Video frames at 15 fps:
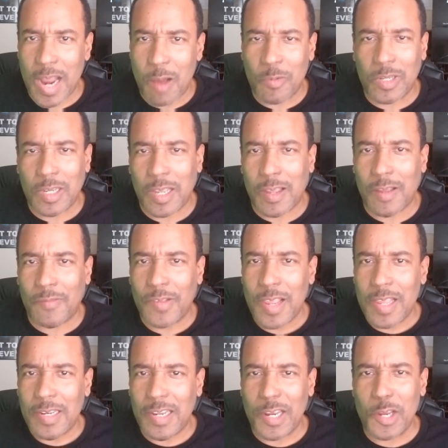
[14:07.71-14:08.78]
I would love
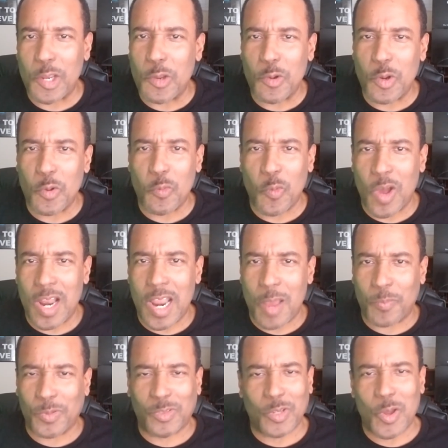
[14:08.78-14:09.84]
to hear you do one
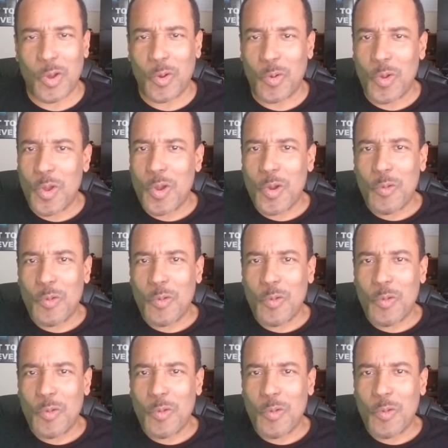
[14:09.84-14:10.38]
episode